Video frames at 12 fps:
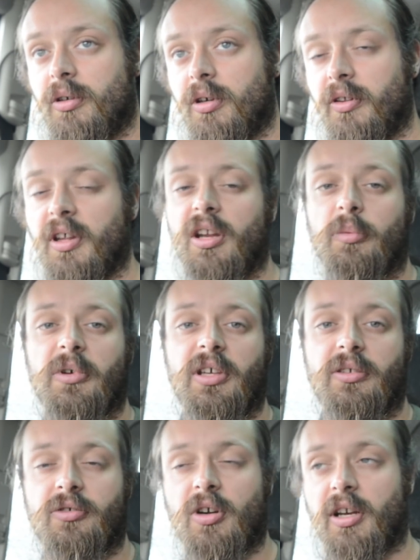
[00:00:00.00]
And then I'll
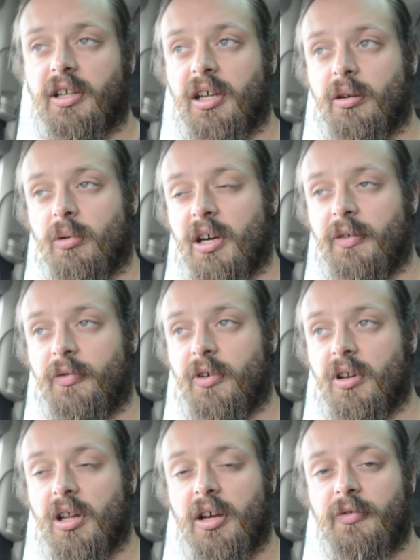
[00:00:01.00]
be trying to get away
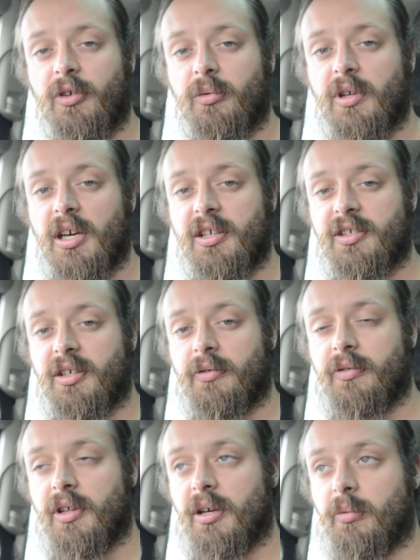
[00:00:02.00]
for like a few days here
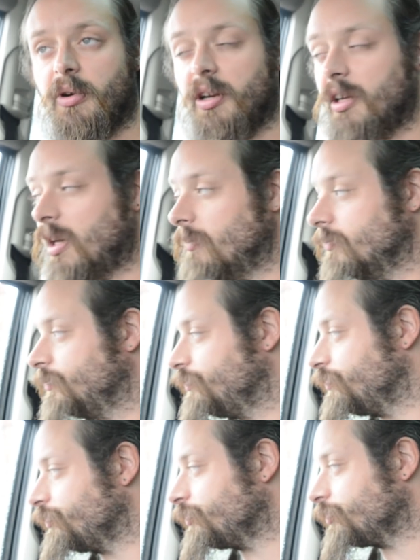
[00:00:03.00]
and there when I can.
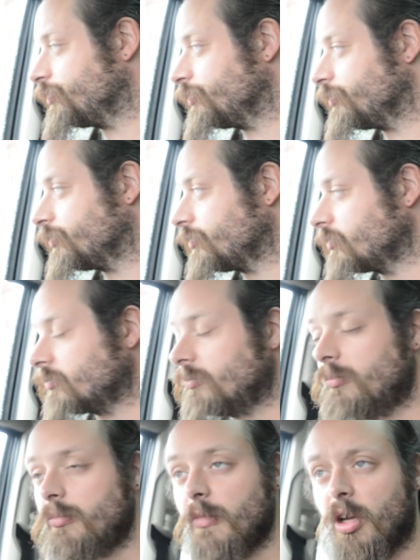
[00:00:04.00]

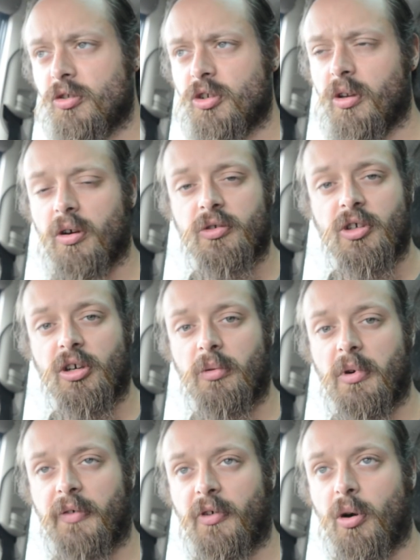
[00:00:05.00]
Until
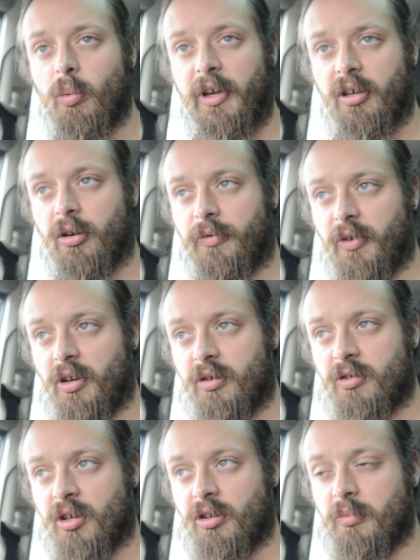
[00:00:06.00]
October, I've got a week off in
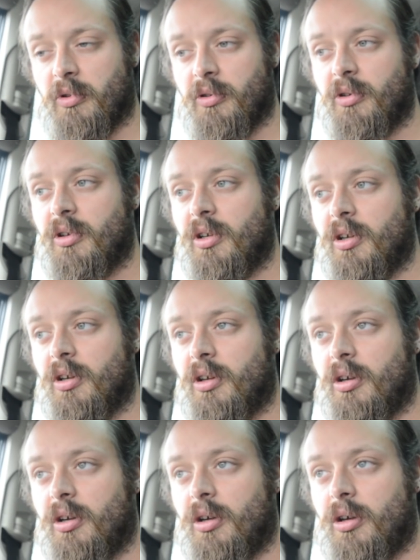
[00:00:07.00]
October,
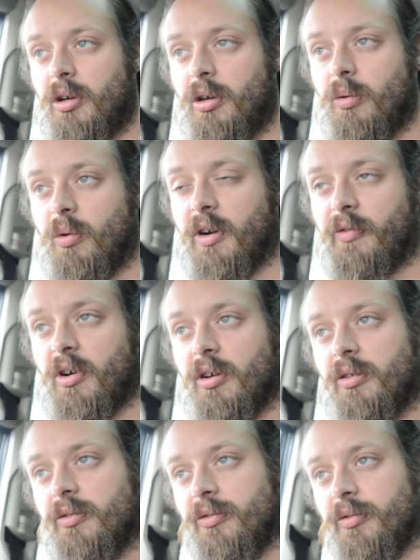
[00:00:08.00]
where I've got